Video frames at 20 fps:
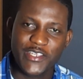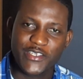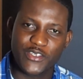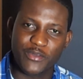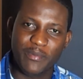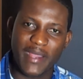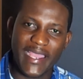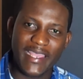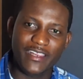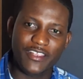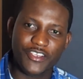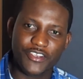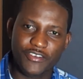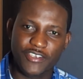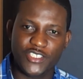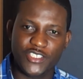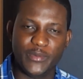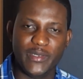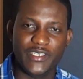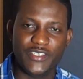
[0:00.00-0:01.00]
So my
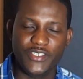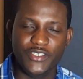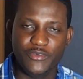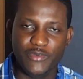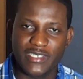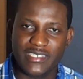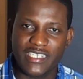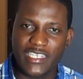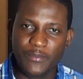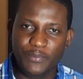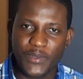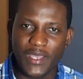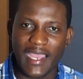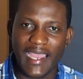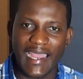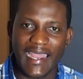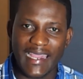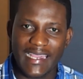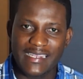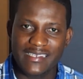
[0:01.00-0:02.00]
encouragement to you is keep your
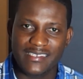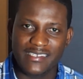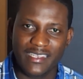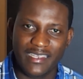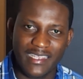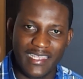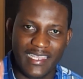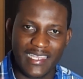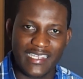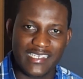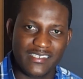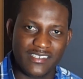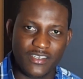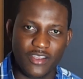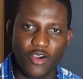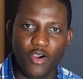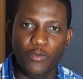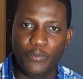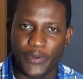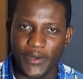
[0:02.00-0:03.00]
eyes, your ears
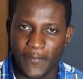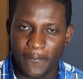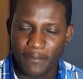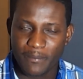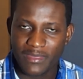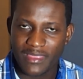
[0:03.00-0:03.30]
open.